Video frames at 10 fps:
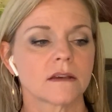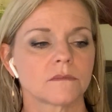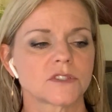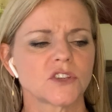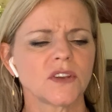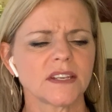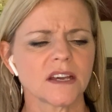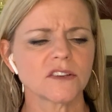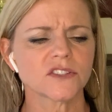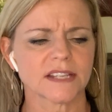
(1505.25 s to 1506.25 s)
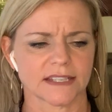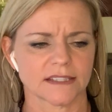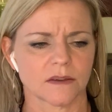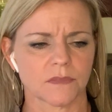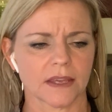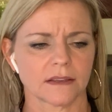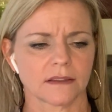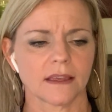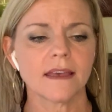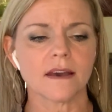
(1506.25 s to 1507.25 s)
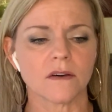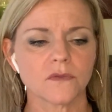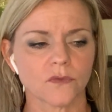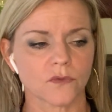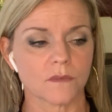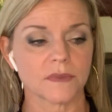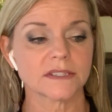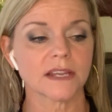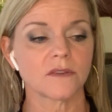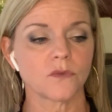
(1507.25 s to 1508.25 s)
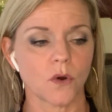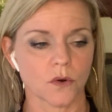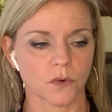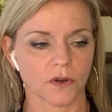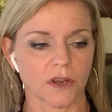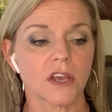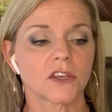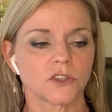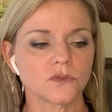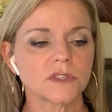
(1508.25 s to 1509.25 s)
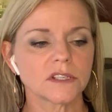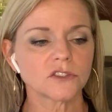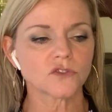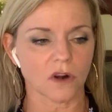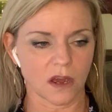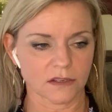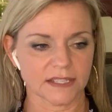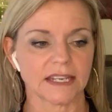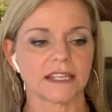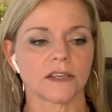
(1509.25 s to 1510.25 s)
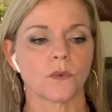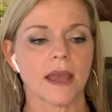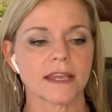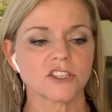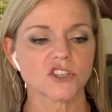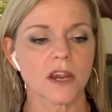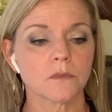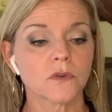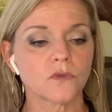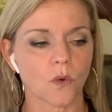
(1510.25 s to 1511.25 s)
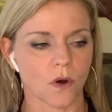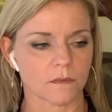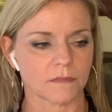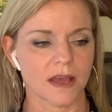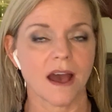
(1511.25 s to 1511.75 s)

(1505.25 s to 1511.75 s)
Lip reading: But you need to understand something. If, from this day forward, you deal drugs in any way, shape, or form,